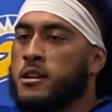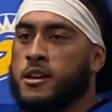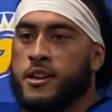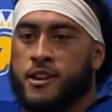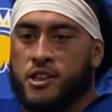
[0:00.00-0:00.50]

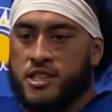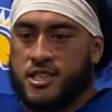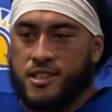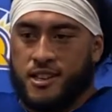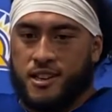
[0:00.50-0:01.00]
You know, just
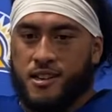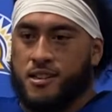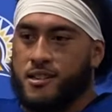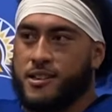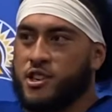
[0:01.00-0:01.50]
uh,
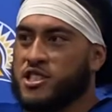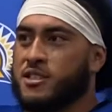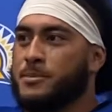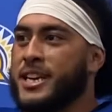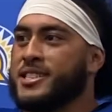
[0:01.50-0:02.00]
you know, just the
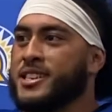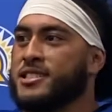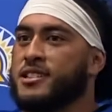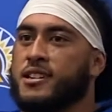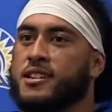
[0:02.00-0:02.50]
basics.
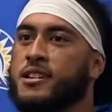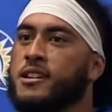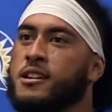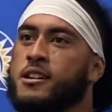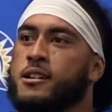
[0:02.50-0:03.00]
Uh,
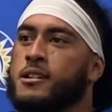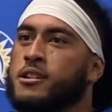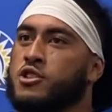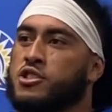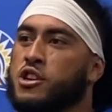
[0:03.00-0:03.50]

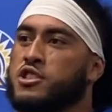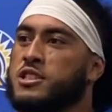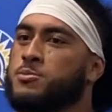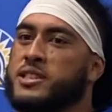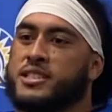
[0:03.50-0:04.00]
Coach Joe
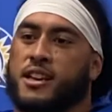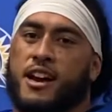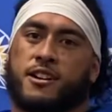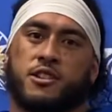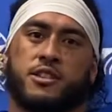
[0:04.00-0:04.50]
just preaches a lot
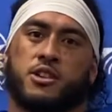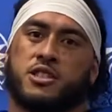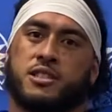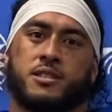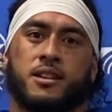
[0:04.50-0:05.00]
on you know
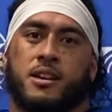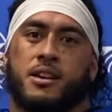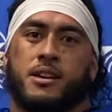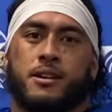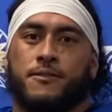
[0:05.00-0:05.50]
just
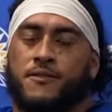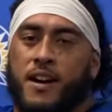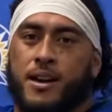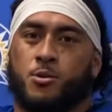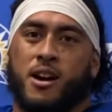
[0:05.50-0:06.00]

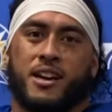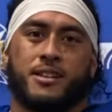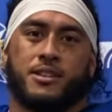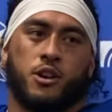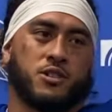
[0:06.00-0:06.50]
fine wine,
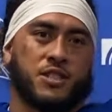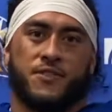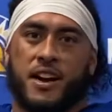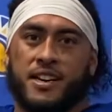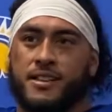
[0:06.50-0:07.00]
you know, just
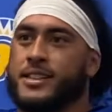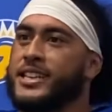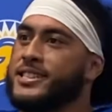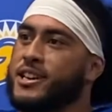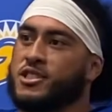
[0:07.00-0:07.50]
finding the
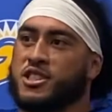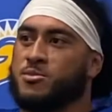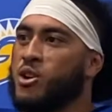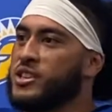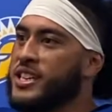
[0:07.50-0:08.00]
details, the
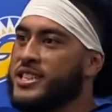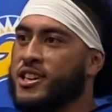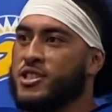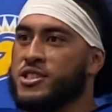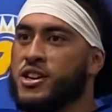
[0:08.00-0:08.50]
small
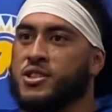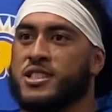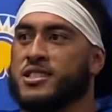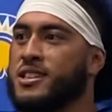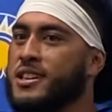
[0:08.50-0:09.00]
details, you know,
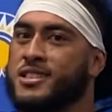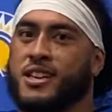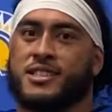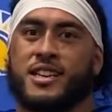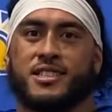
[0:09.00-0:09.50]
just
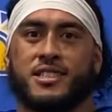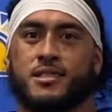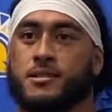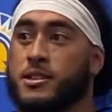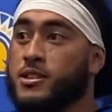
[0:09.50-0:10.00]
such as
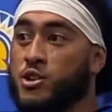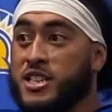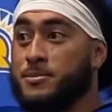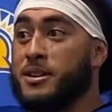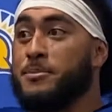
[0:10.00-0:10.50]
just you know
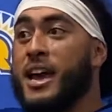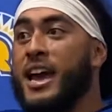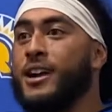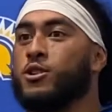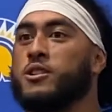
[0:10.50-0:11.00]
tip of the
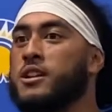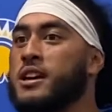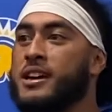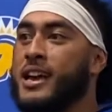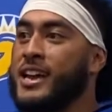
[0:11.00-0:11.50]
pad or
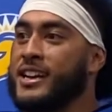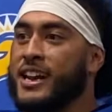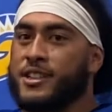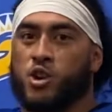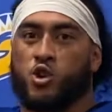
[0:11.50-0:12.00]
ending
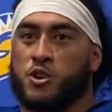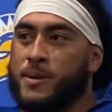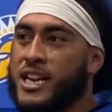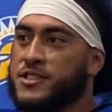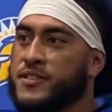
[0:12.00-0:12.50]
at the
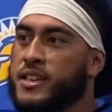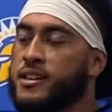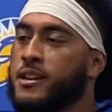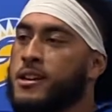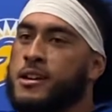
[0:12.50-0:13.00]
quarterback's feet.
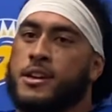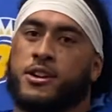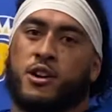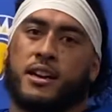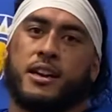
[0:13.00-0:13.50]
You
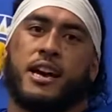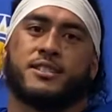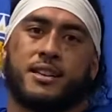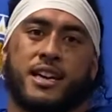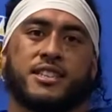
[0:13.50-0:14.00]
know, and uh,
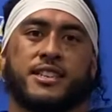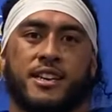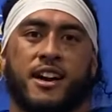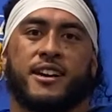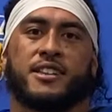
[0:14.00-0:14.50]
as a as a D
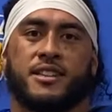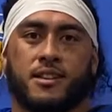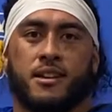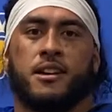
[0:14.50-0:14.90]
line, I think